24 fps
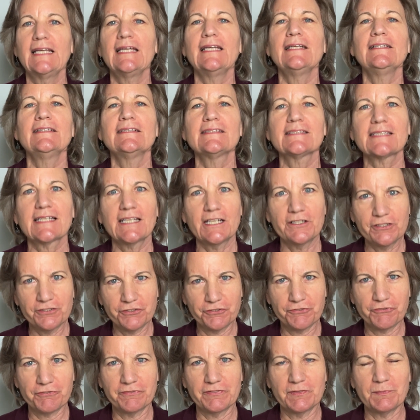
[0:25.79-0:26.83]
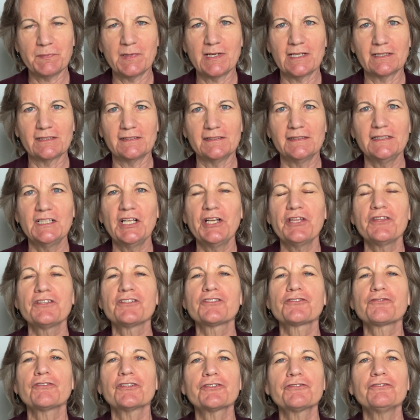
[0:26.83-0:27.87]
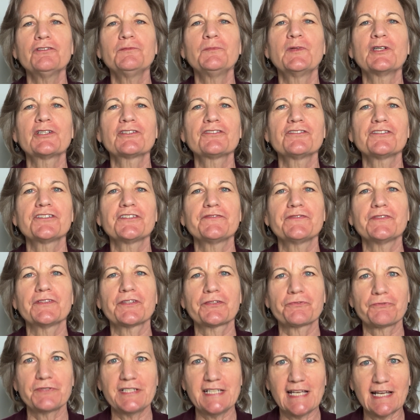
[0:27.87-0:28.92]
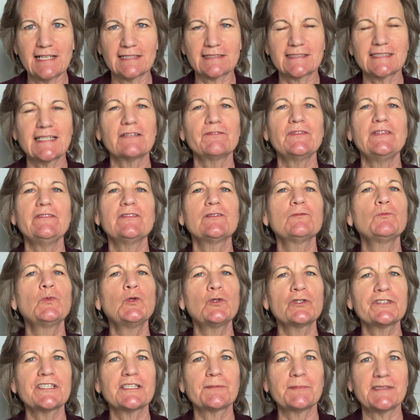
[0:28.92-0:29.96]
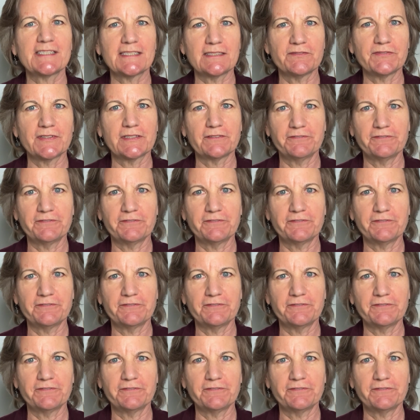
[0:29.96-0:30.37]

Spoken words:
In this character-driven model, the structural markers of the 3 acts have even more specific